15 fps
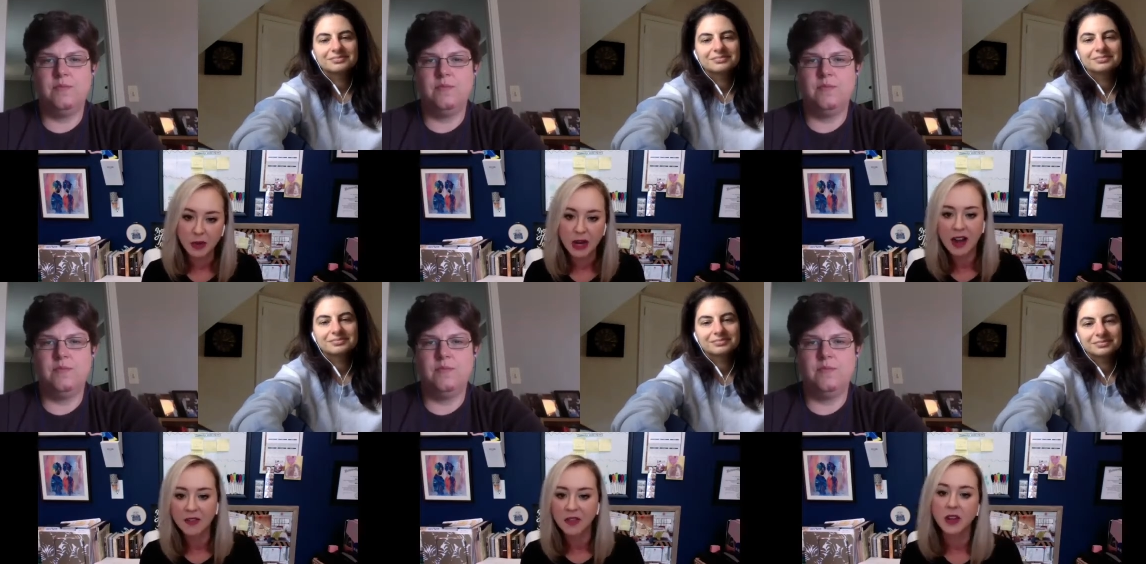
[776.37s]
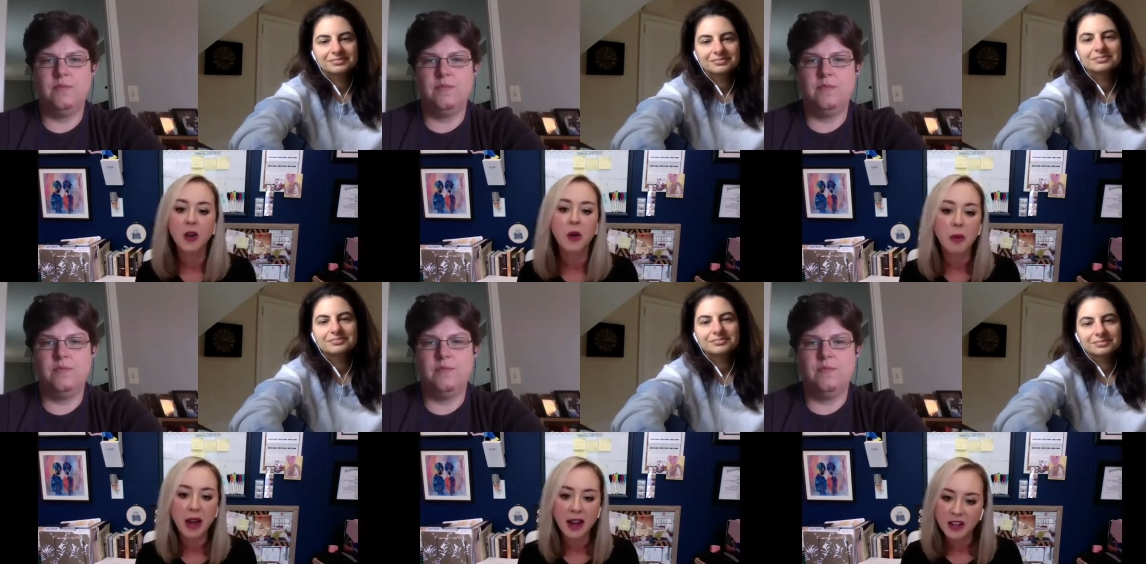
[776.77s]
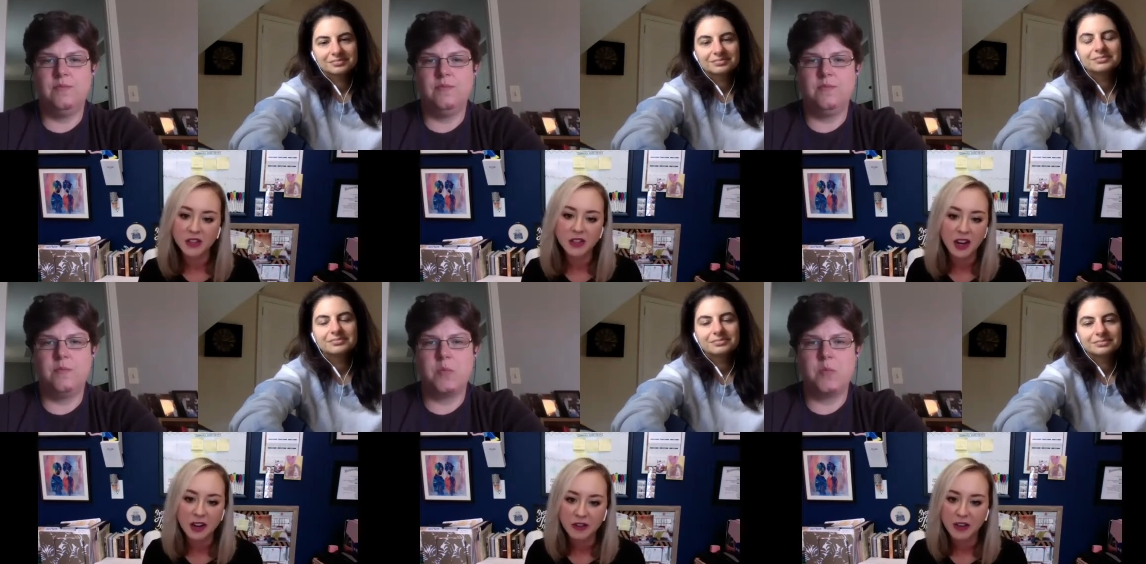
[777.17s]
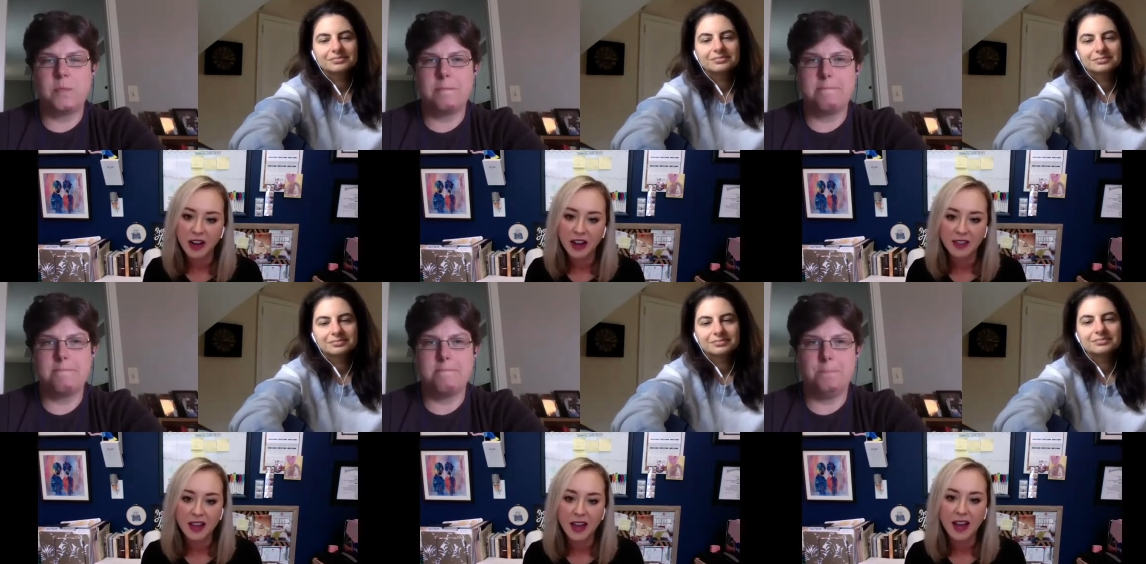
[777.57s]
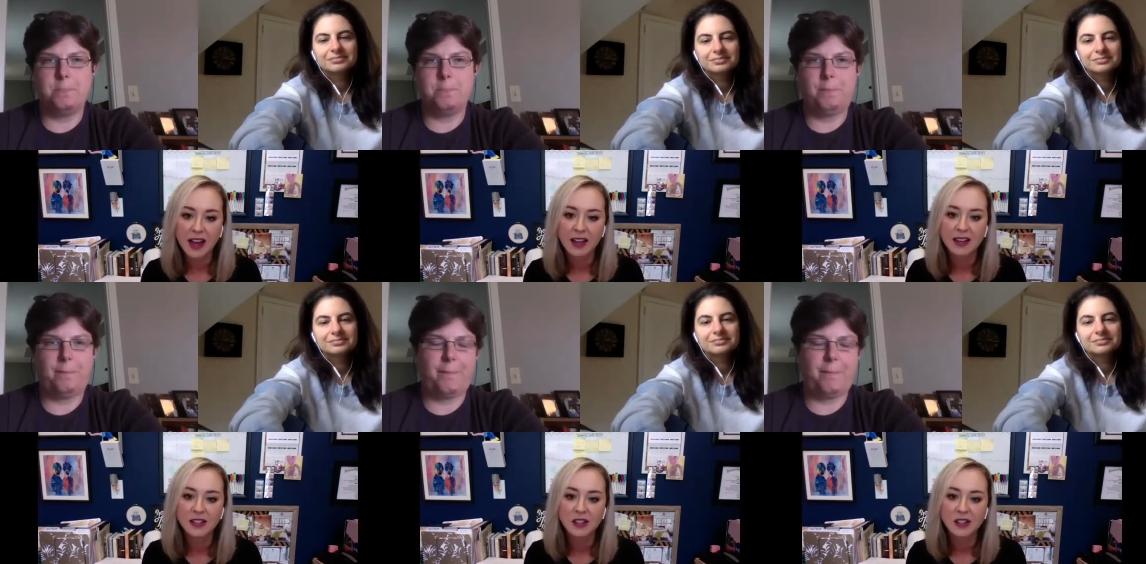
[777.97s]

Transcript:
Speaker 1: and we have to go back and try to find that.